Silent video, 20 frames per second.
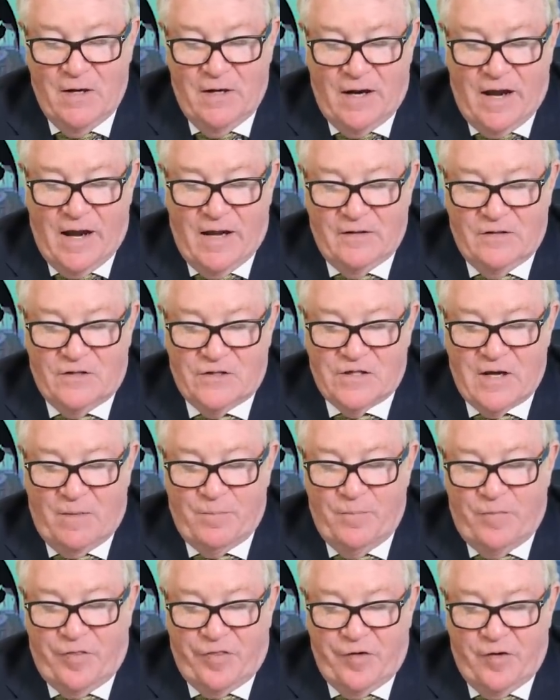and
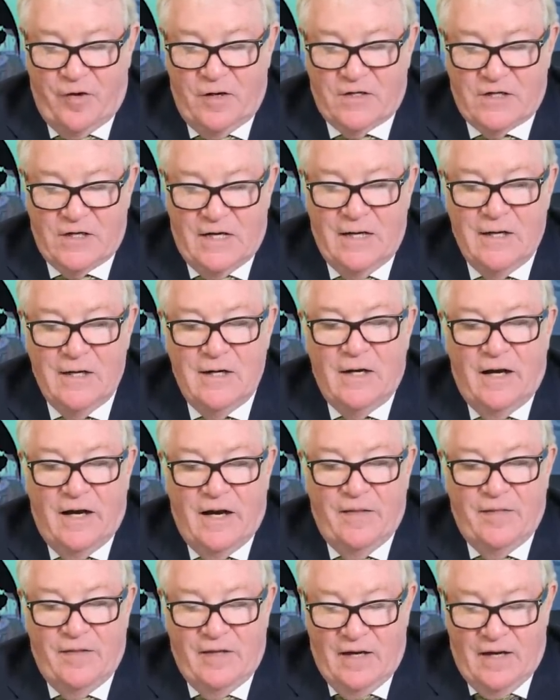7.30
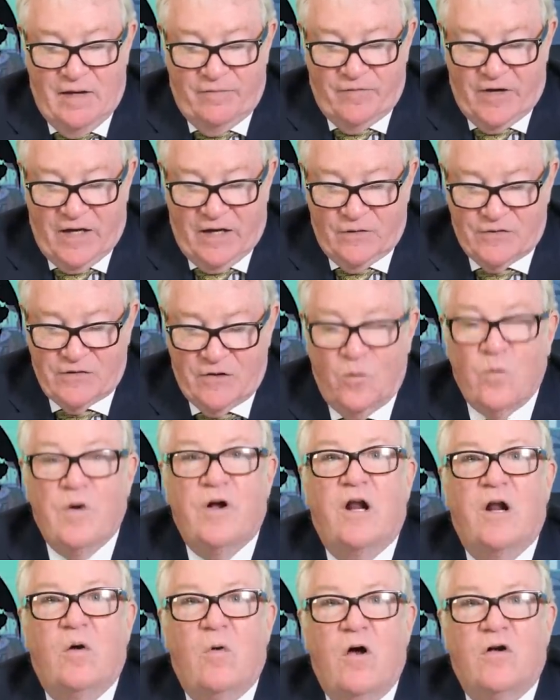in the evening. So we're
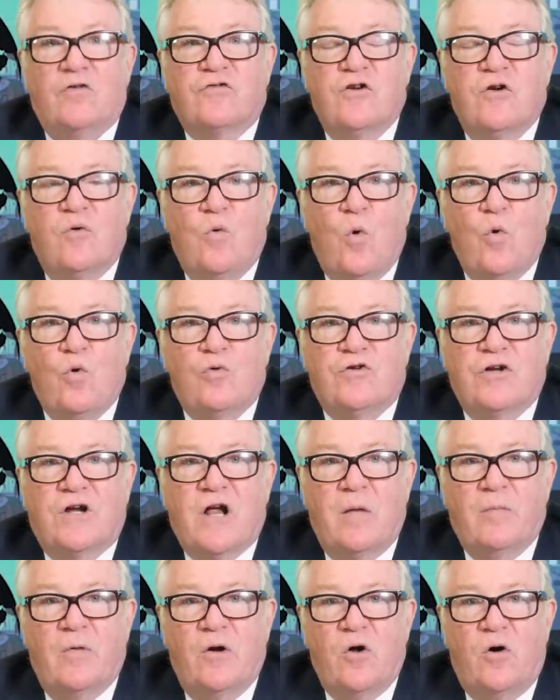going to ask you all to
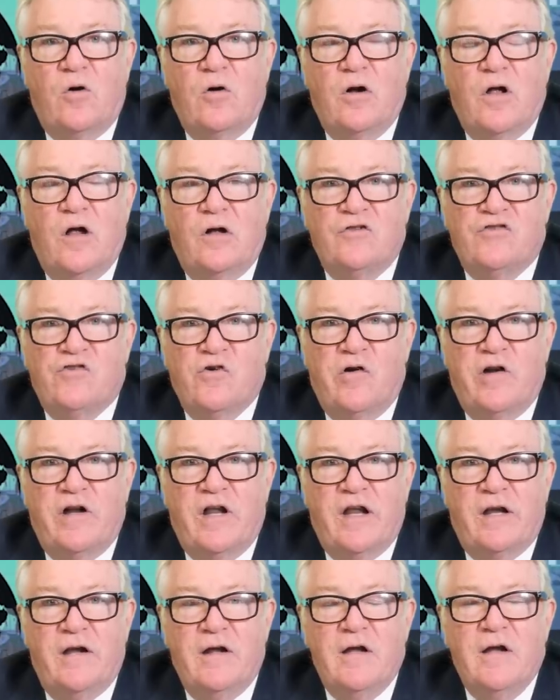come along and join
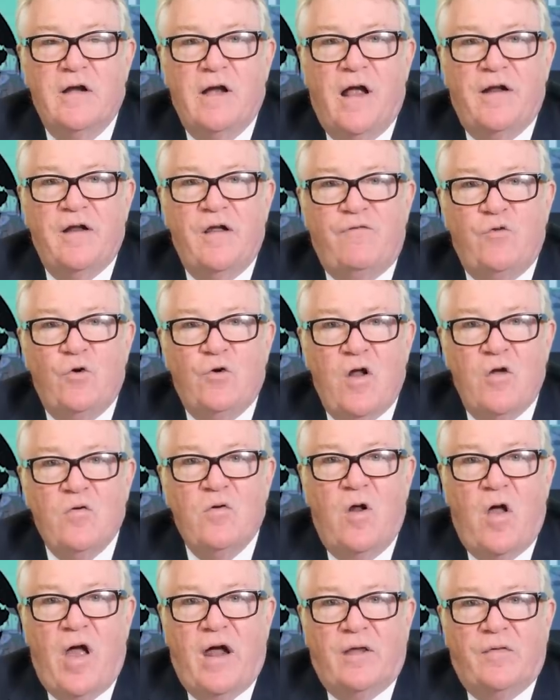in. And if you don't
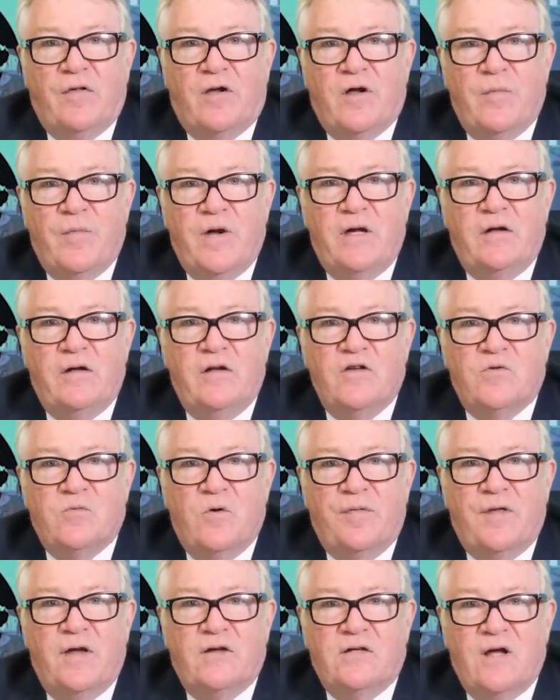like the comedians,
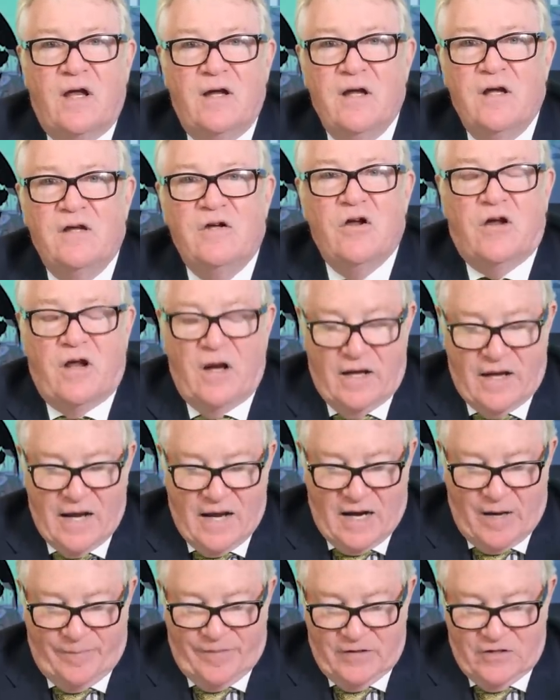what they say, you can
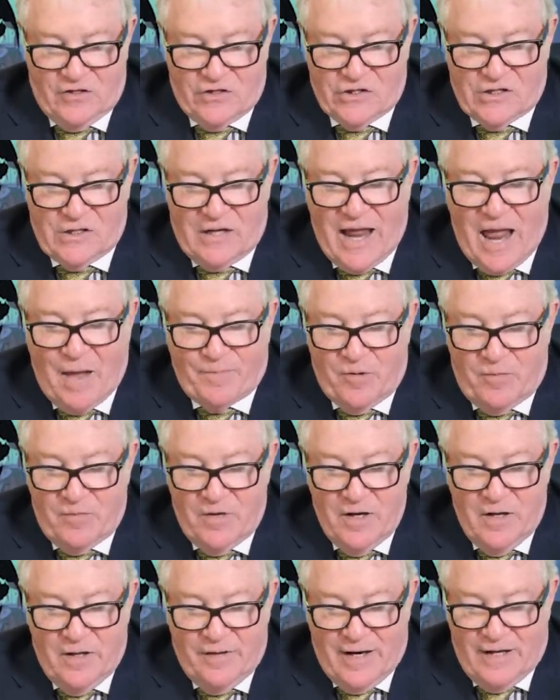get up and slap them.
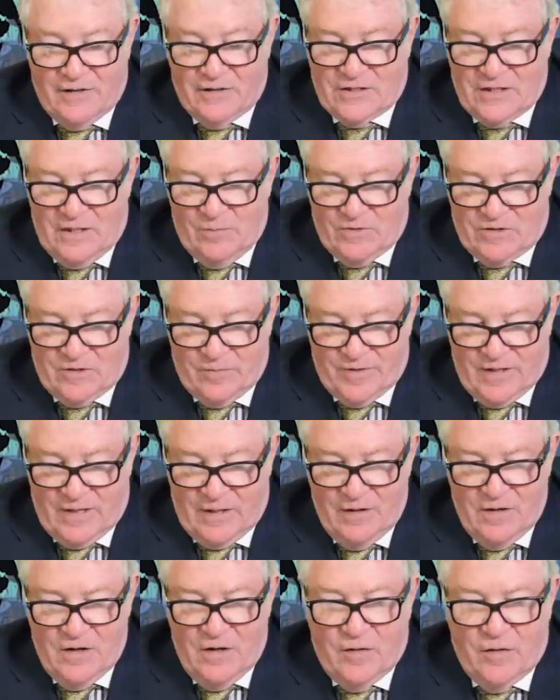That seems to be
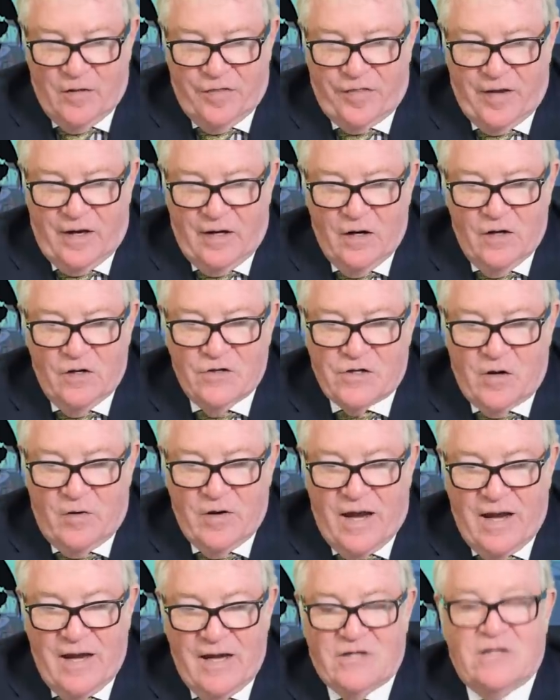the thing. So
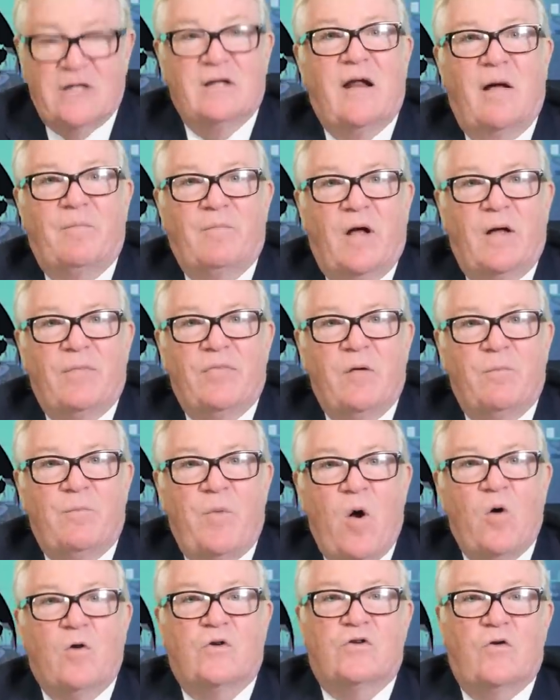here's the number. The
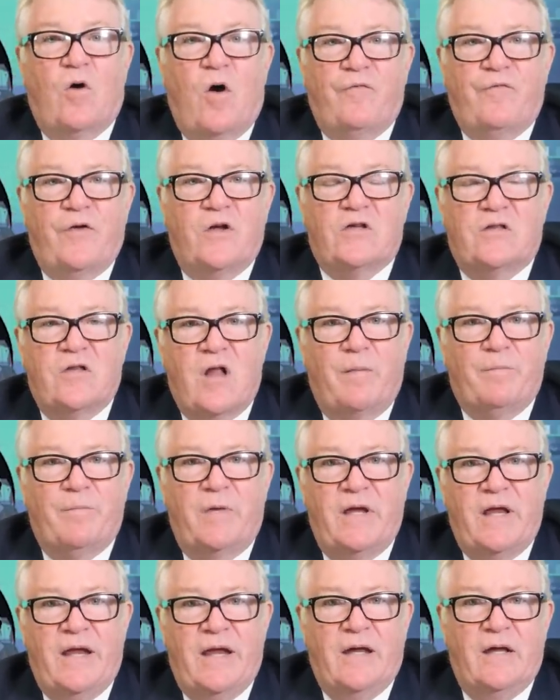box office
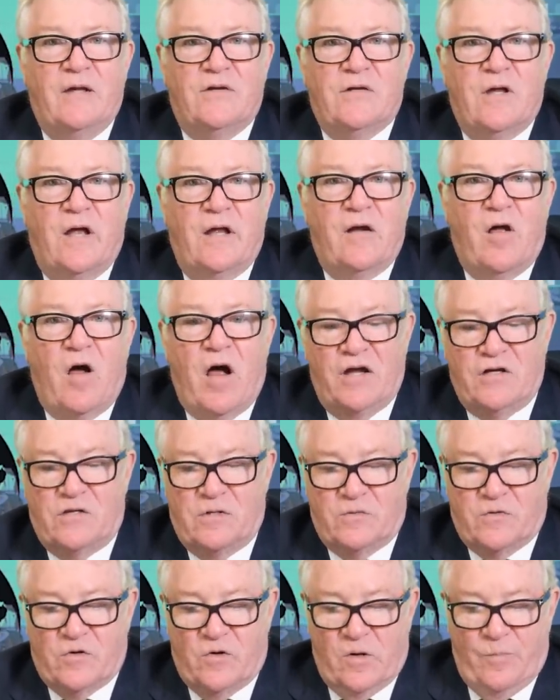number is, and
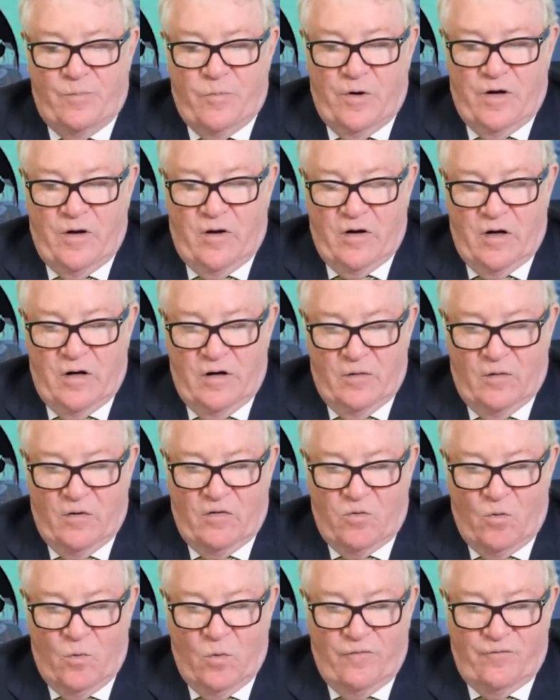Isaac's going to put it on a little
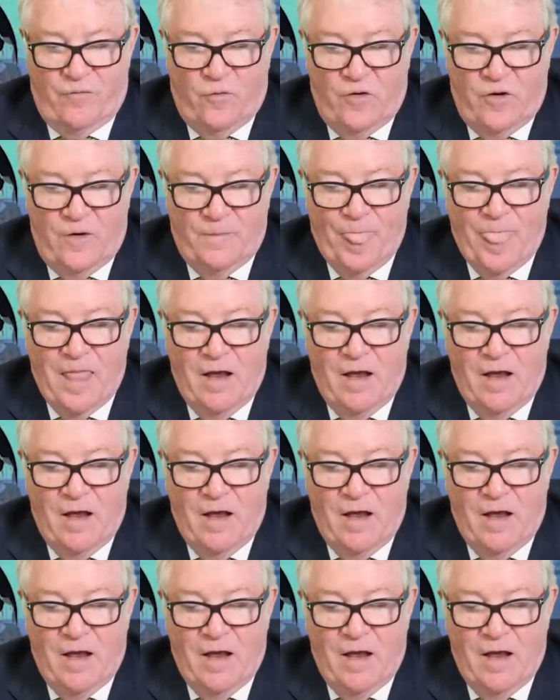crawler for you,